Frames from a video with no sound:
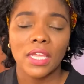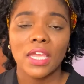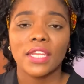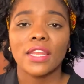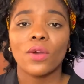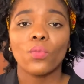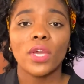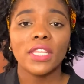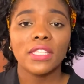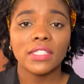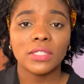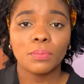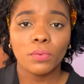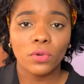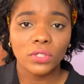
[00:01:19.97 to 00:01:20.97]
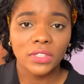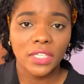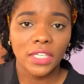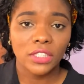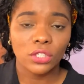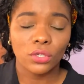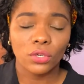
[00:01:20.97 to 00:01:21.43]
Now, when these pores
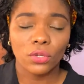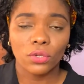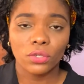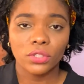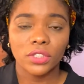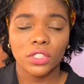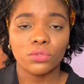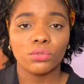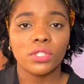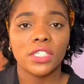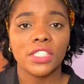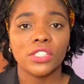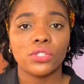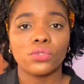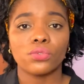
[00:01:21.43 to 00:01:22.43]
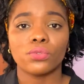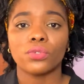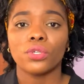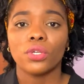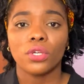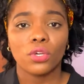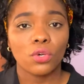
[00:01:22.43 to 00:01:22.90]
get clogged, they could lead to
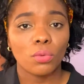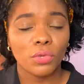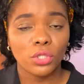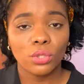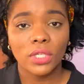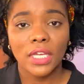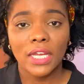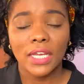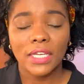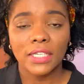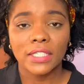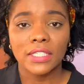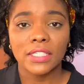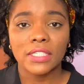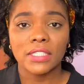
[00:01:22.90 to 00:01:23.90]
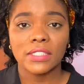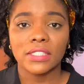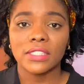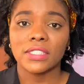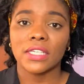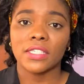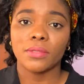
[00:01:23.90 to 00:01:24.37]
comedonal acne.
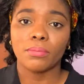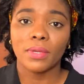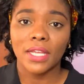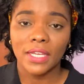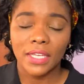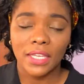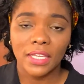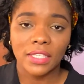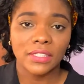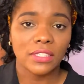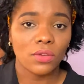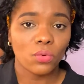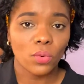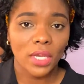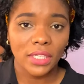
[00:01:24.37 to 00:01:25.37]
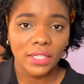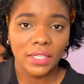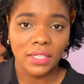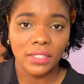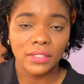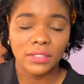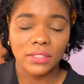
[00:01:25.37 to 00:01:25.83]
These are the blackheads and
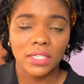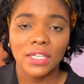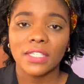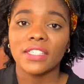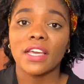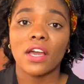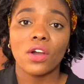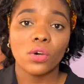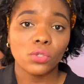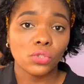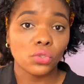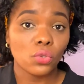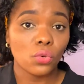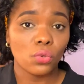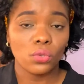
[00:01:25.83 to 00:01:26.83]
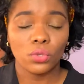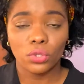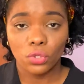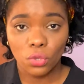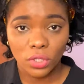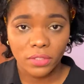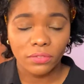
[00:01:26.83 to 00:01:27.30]
whiteheads. They are also
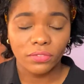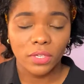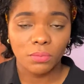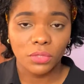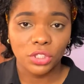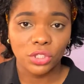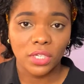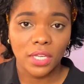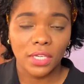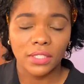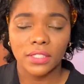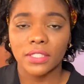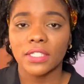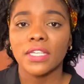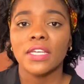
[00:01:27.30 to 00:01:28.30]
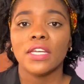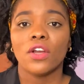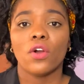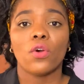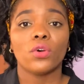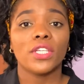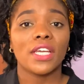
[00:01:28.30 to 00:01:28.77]
non-inflammatory acne,
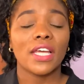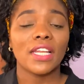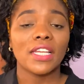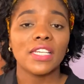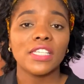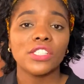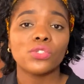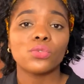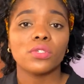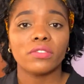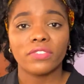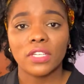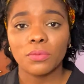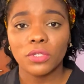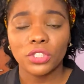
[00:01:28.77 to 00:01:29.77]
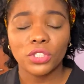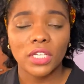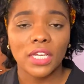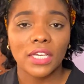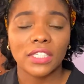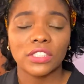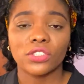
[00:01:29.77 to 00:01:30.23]
or they can lead to inflammatory
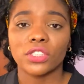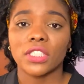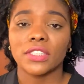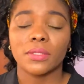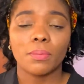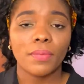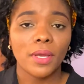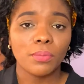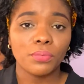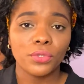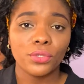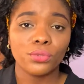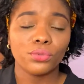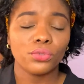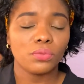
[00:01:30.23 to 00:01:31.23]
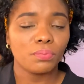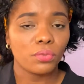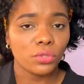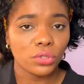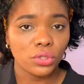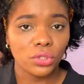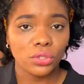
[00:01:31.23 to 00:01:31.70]
acne such as the papules,
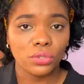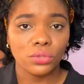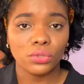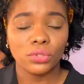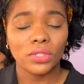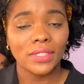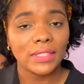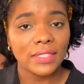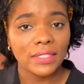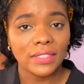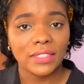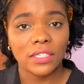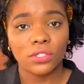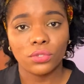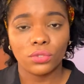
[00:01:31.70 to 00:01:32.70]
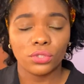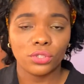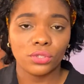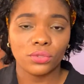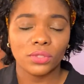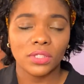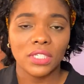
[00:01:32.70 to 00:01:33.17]
pustules, cysts and
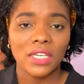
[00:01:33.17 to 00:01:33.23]
nodules.